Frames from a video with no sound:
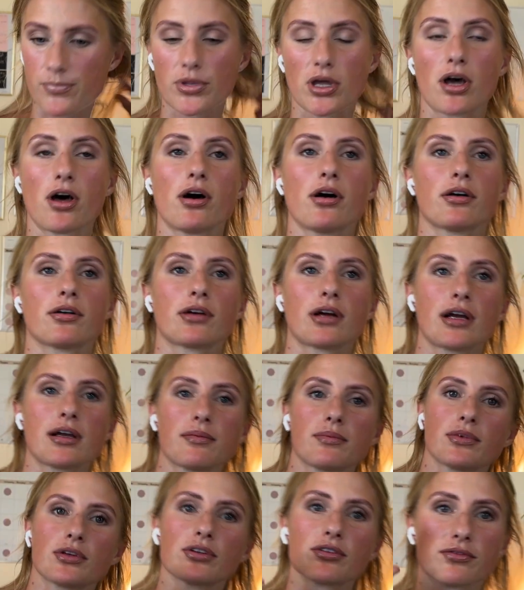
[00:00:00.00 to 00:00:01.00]
Alright,
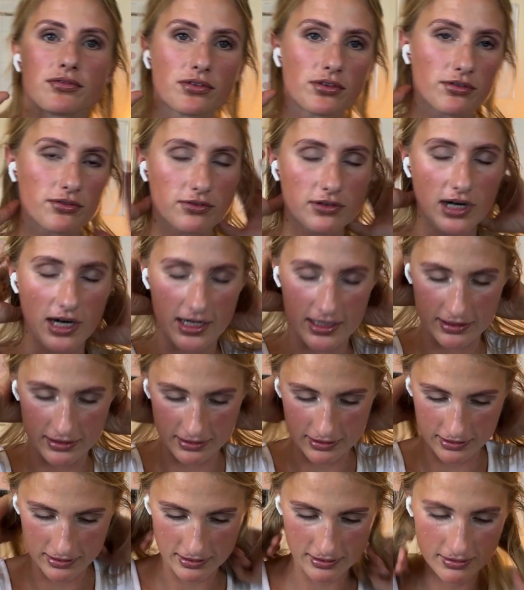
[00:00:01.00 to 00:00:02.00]
beautiful
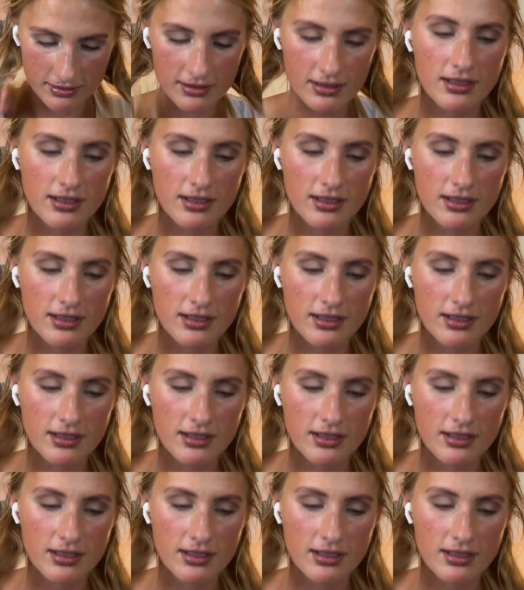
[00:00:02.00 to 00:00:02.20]
friends.